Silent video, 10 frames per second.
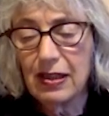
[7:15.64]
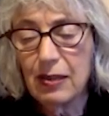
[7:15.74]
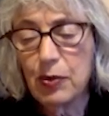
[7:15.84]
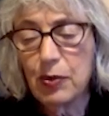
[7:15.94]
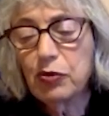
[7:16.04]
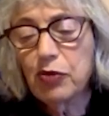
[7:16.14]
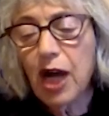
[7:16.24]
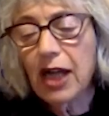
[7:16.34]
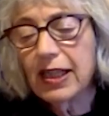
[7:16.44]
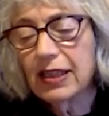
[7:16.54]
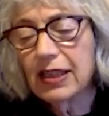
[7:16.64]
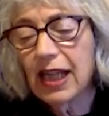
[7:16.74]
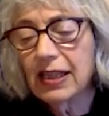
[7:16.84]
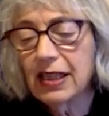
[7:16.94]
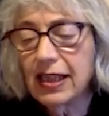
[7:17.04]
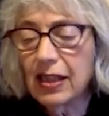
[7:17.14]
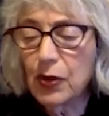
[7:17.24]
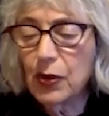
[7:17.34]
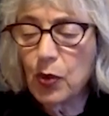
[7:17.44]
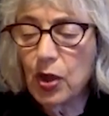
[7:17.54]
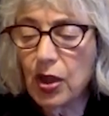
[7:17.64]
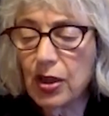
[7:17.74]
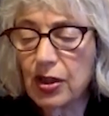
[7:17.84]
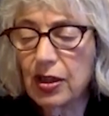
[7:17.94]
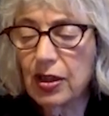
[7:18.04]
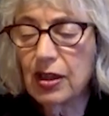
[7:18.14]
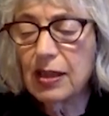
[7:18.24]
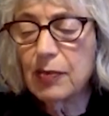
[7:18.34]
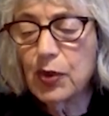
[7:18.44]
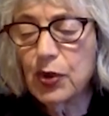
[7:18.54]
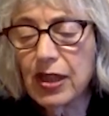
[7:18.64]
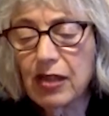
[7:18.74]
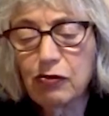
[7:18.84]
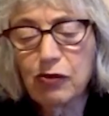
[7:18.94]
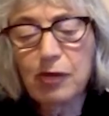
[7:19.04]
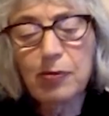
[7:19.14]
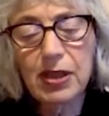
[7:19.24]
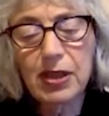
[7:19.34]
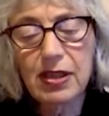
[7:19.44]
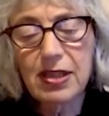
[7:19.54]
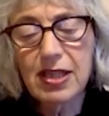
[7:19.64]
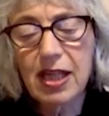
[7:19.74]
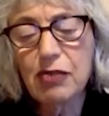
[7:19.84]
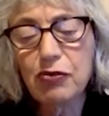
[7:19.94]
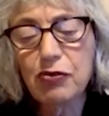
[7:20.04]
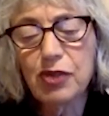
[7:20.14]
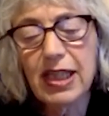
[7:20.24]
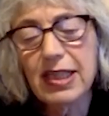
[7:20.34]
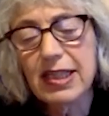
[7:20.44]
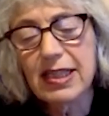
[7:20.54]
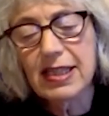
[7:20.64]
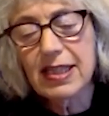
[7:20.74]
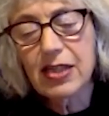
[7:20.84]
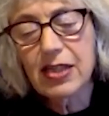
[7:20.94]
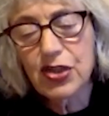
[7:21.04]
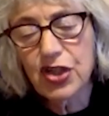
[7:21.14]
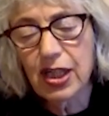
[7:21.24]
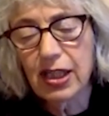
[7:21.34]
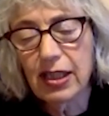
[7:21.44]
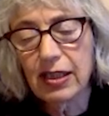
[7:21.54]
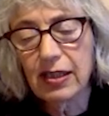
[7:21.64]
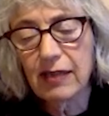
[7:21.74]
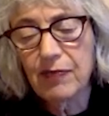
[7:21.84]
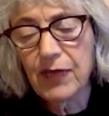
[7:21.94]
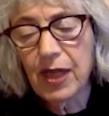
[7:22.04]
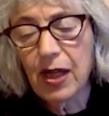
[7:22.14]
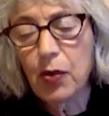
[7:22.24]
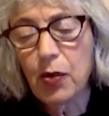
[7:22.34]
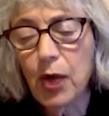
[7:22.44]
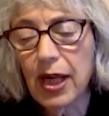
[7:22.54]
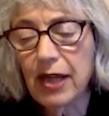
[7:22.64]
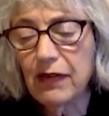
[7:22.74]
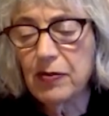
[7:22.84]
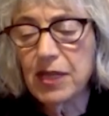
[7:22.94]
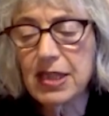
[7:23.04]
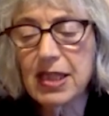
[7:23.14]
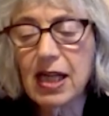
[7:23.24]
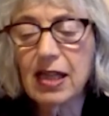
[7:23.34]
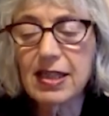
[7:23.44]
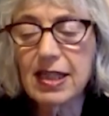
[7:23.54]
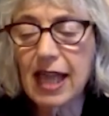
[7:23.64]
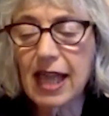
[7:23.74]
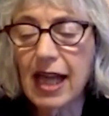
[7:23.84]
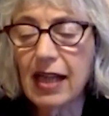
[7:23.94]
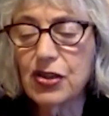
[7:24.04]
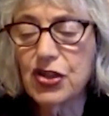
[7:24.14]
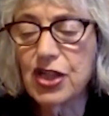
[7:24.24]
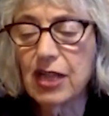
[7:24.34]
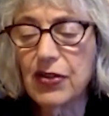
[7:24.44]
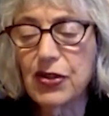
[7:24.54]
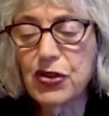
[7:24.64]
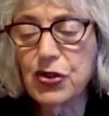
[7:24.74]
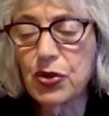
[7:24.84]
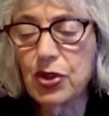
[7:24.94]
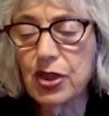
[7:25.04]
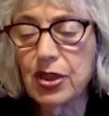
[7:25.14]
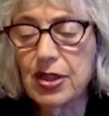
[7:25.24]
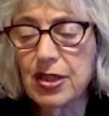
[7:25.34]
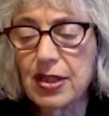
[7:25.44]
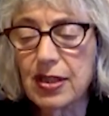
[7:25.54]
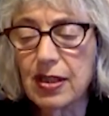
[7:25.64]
We were rocking lightly on the water, glimmering ripples, unrelenting sunshine, away from the toxic algae on the shores,